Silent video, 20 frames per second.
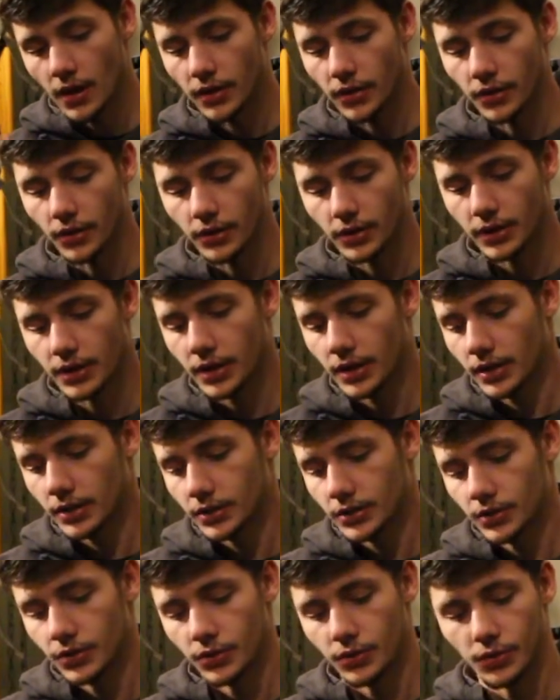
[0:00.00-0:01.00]
30
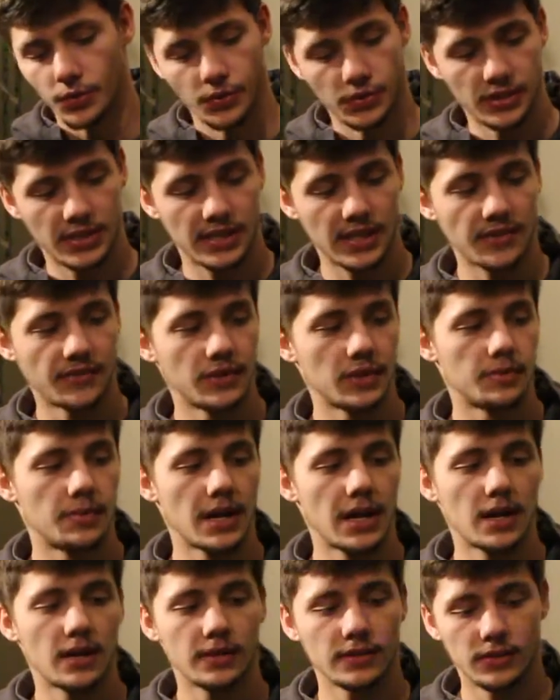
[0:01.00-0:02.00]
to 70
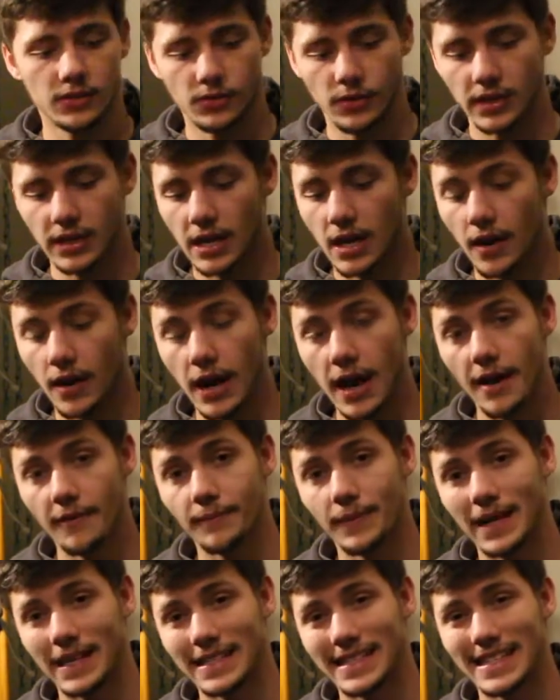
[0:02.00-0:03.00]
pounds. Right now I have
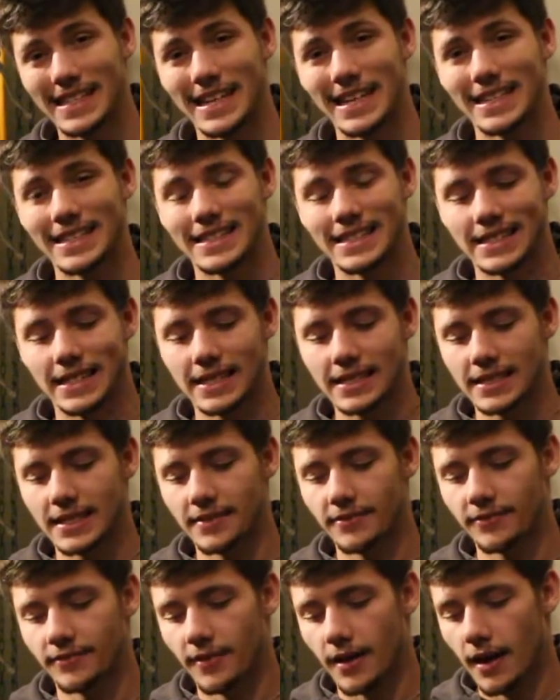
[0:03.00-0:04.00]
mine set at
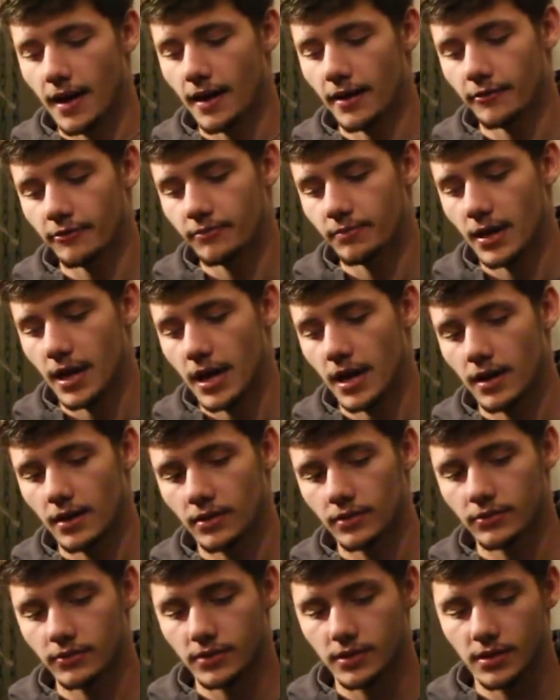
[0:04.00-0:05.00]
65
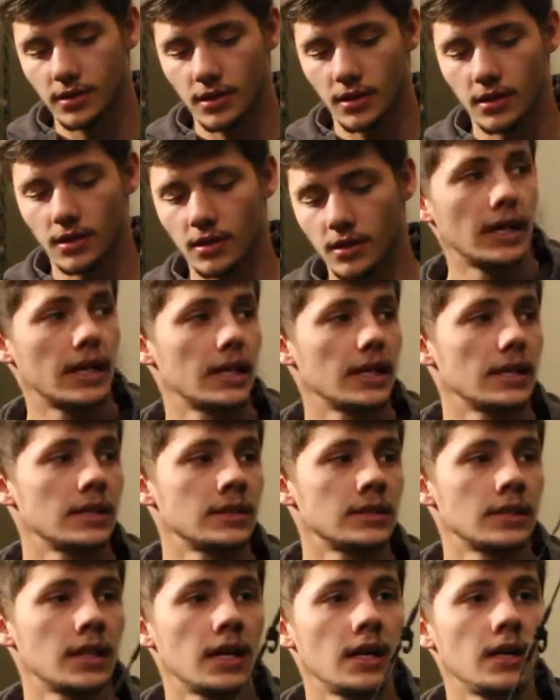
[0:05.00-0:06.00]
pounds.
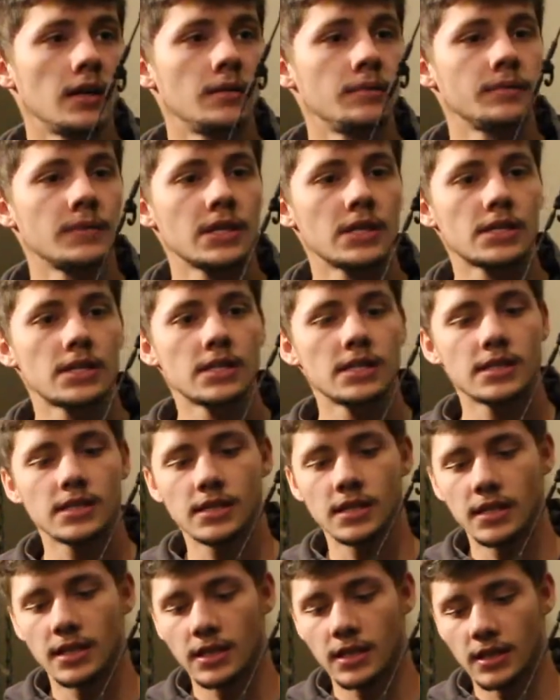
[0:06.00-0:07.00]
And this
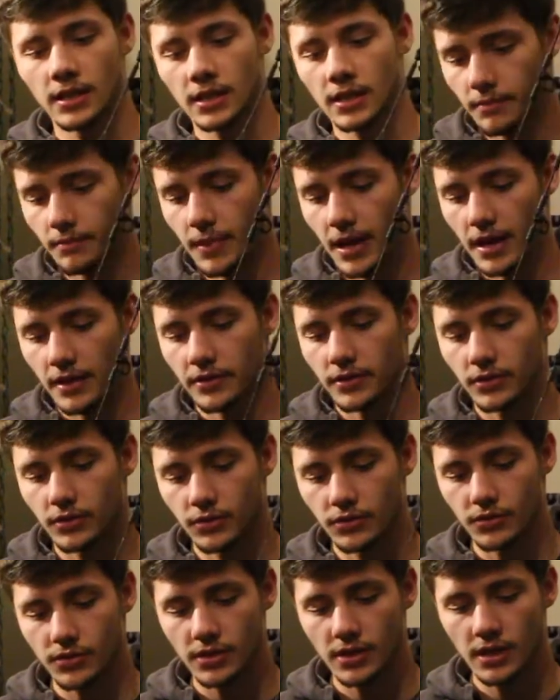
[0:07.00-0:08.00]
is the
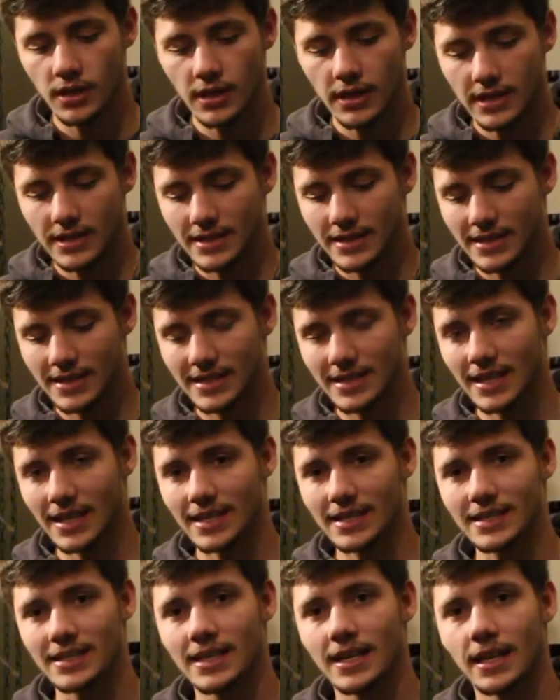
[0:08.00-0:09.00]
Matthews
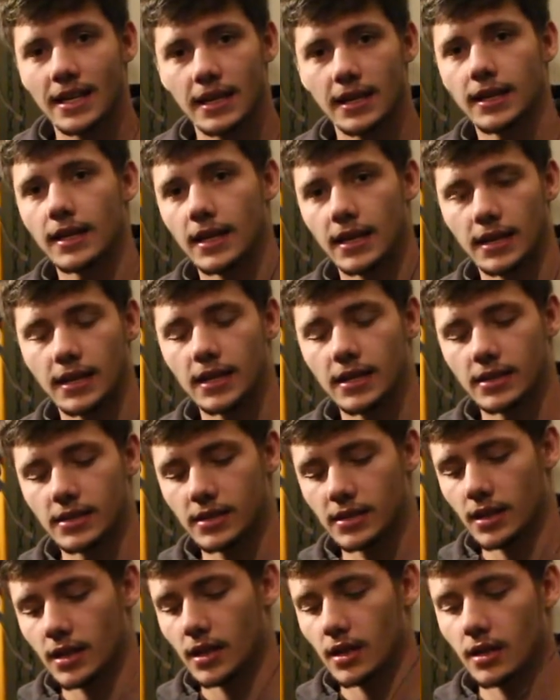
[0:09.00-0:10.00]
6. Like I
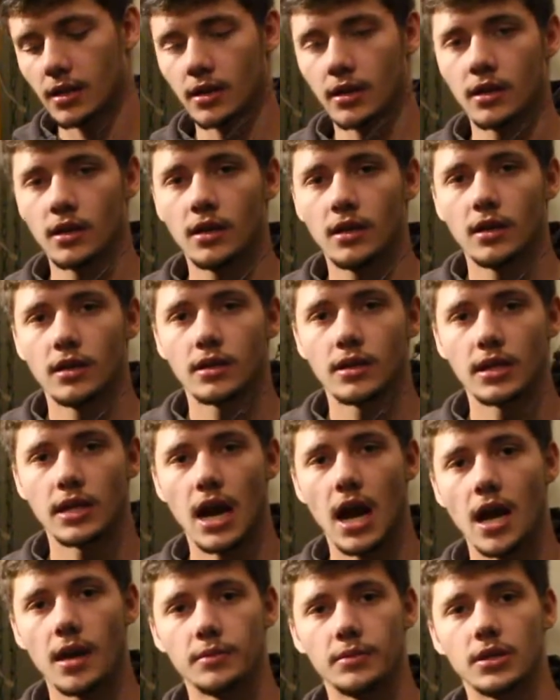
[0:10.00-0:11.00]
said,
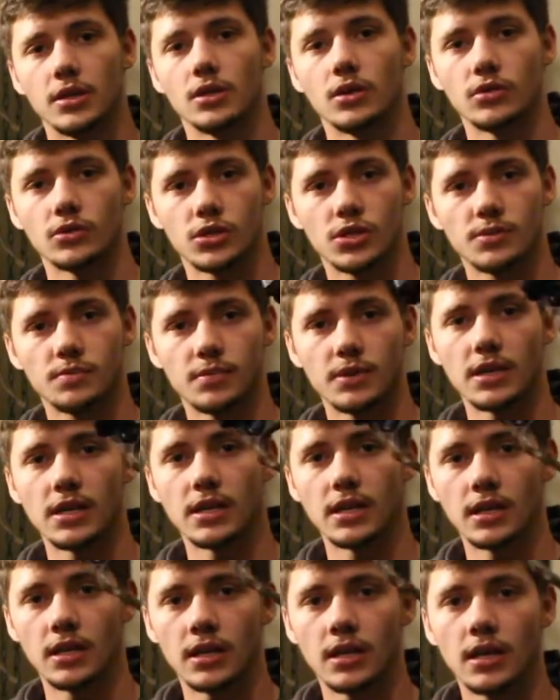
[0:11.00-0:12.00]
the IBO
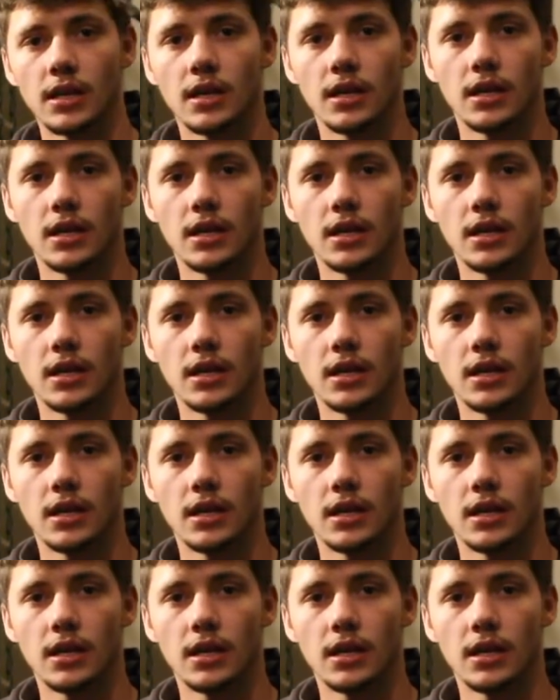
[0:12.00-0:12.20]
speed